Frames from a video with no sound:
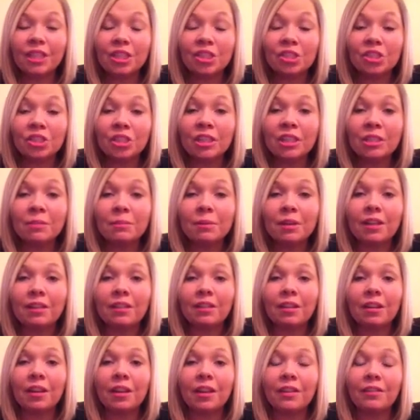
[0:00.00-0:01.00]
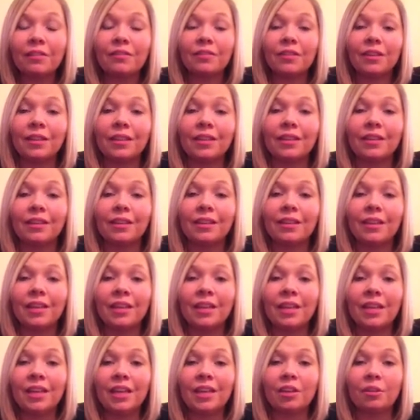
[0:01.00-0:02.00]
changed my life and
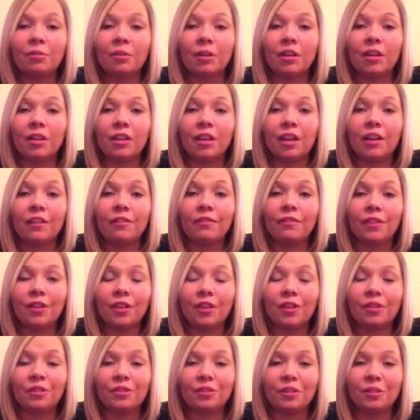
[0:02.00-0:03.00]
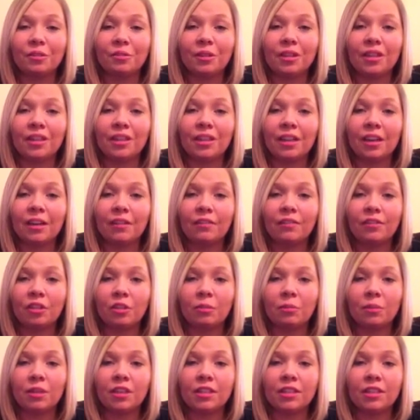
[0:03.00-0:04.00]
the way that I feel and the way that I view
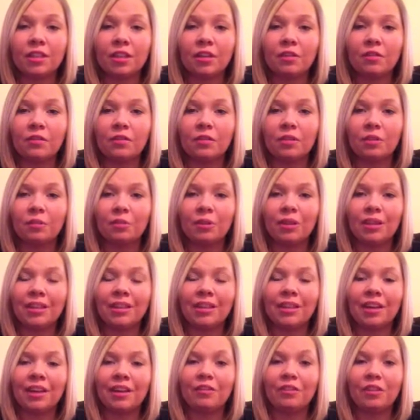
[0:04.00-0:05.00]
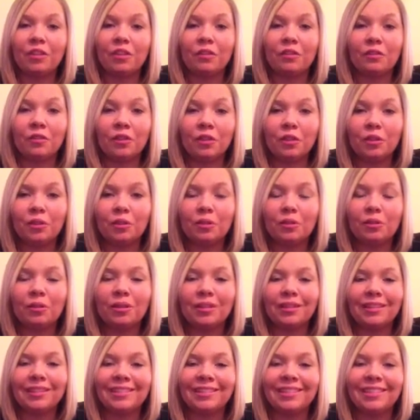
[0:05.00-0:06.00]
myself and the way that I view food
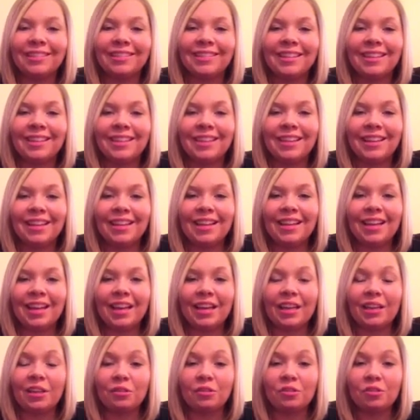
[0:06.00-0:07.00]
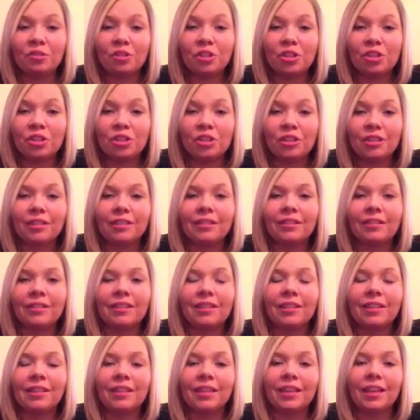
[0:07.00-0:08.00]
and nutrition
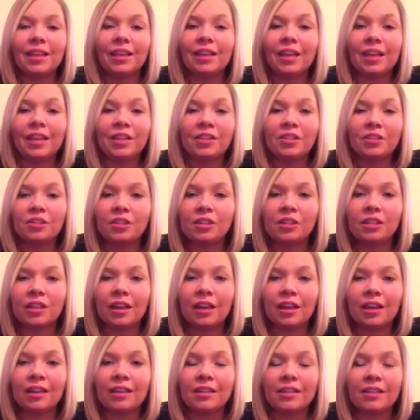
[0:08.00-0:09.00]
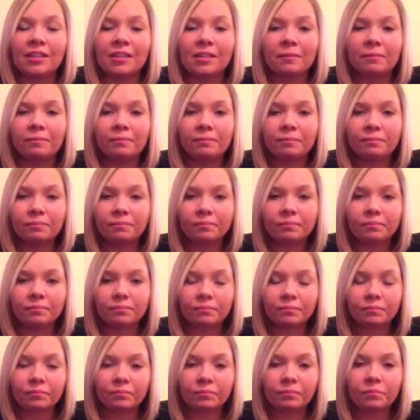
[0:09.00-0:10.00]
and exercise.
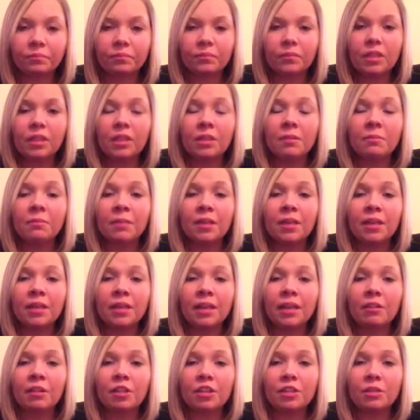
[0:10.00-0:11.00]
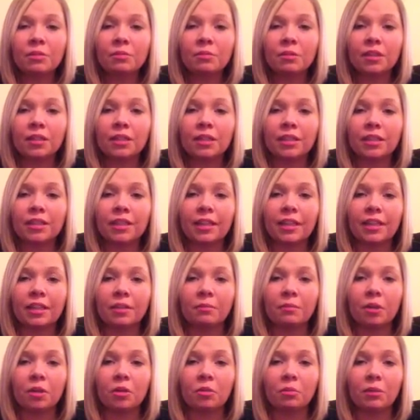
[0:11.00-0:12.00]
But I just wanted to take a
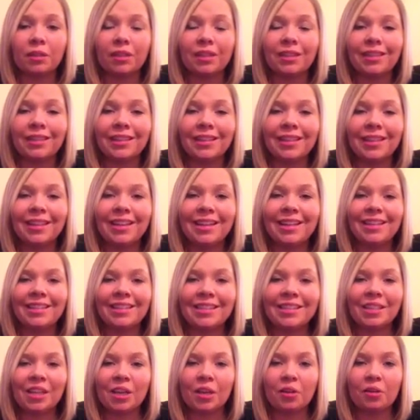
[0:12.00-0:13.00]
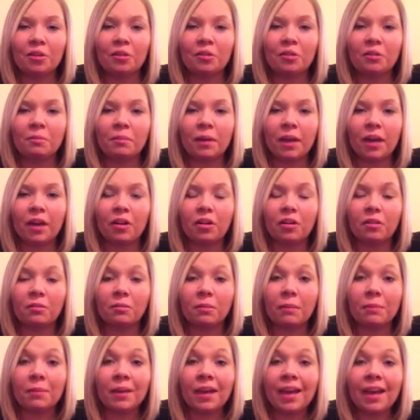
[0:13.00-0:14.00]
moment to tell you about
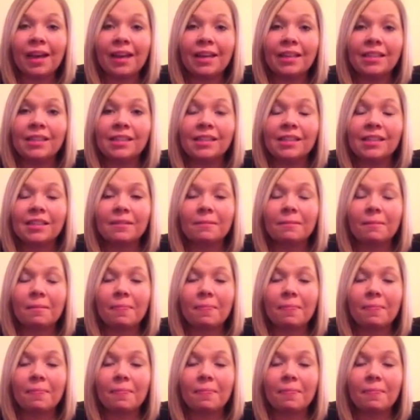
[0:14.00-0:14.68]
my past,